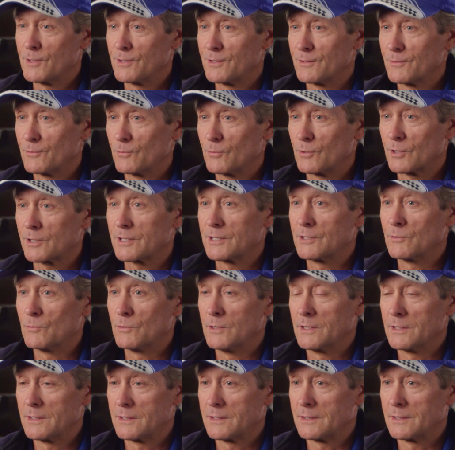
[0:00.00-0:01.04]
been working
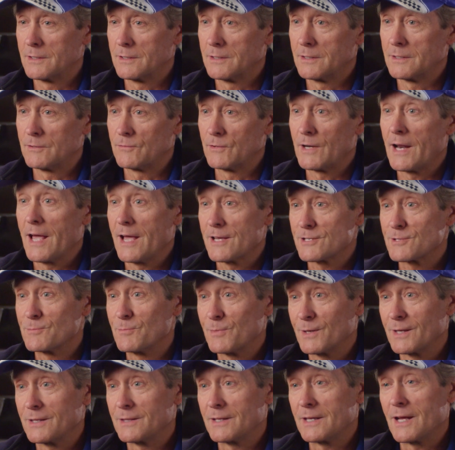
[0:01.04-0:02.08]
with if it hasn't
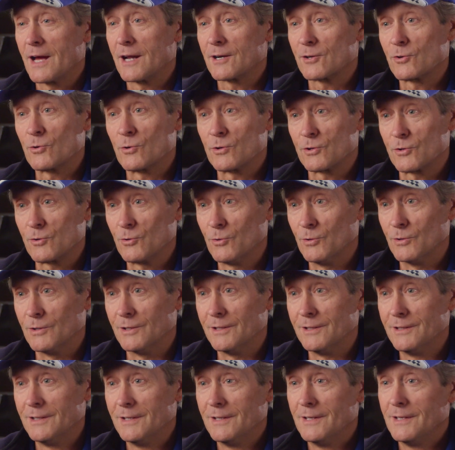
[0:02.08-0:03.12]
been the Encore
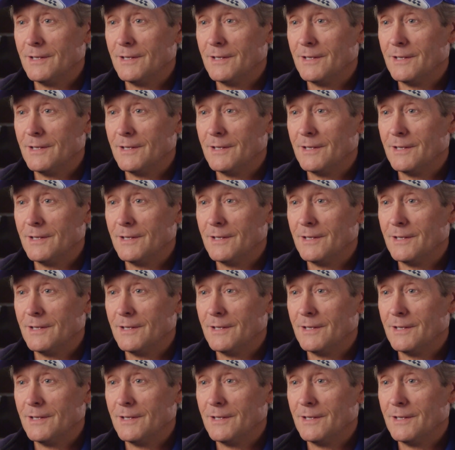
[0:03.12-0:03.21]
Cool.